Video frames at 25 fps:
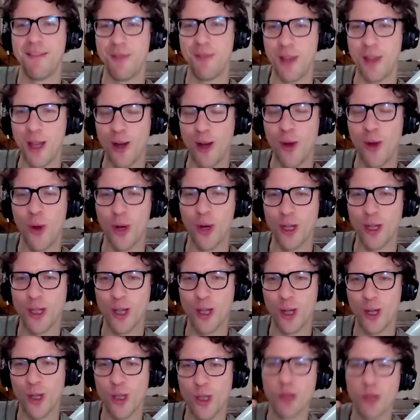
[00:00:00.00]
in order
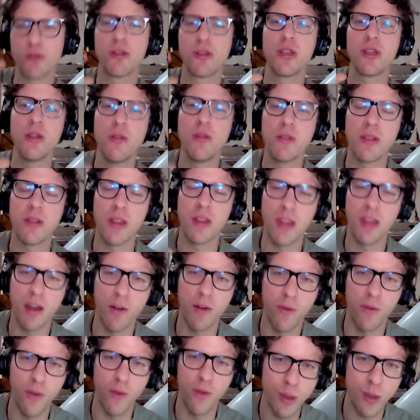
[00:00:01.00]
to suit
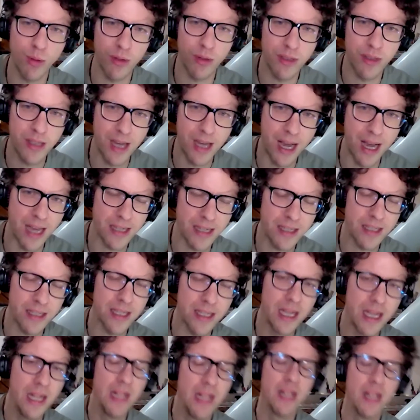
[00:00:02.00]
their visual
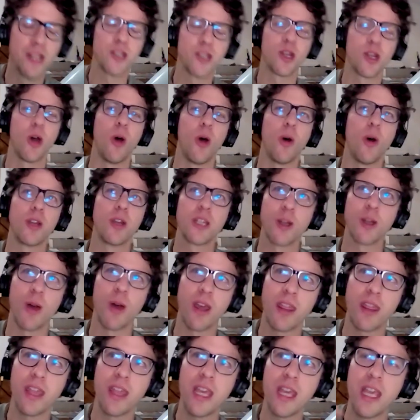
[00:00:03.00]
tasks. So
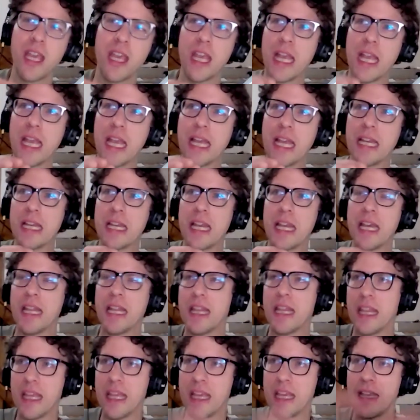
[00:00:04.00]
I think
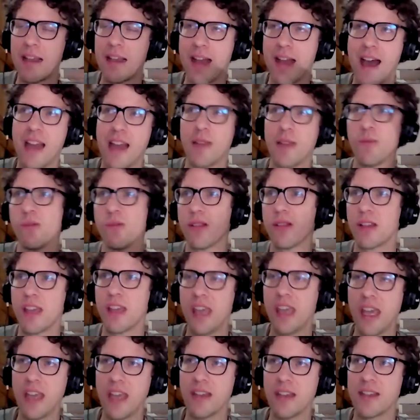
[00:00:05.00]
in the animal
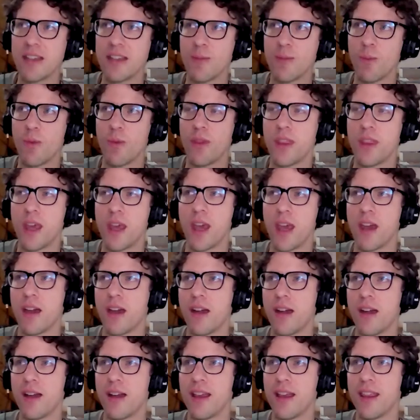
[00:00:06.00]
kingdom
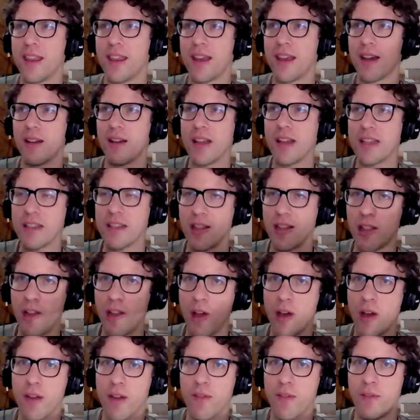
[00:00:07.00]
there is a
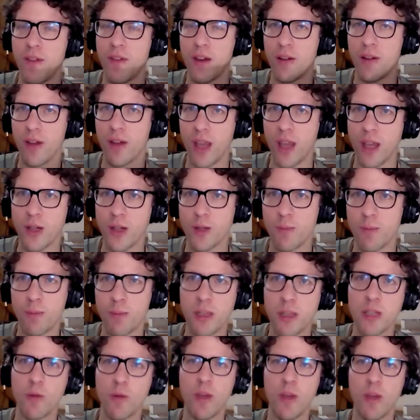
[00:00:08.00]
lot of variation
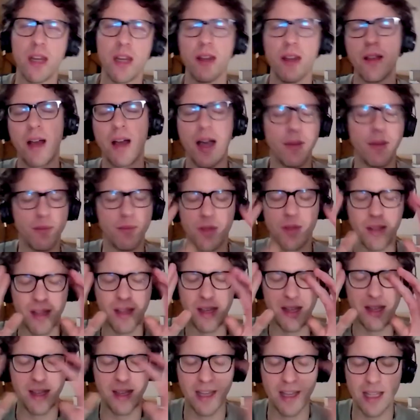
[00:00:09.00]
between.
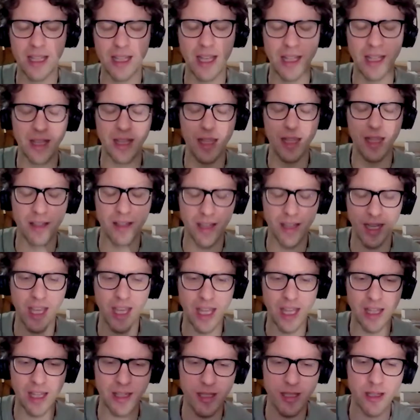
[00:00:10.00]
And
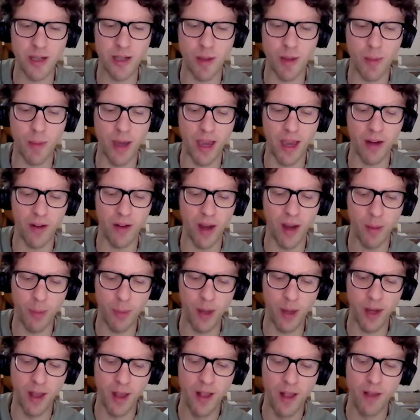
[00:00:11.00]
again, this is not my area,
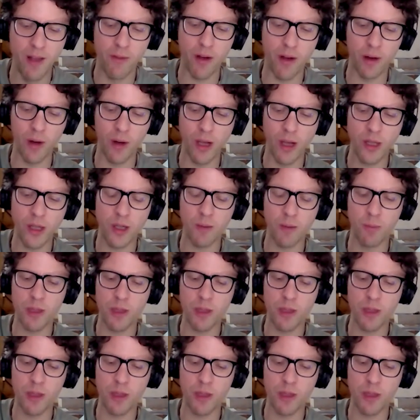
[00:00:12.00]
but variation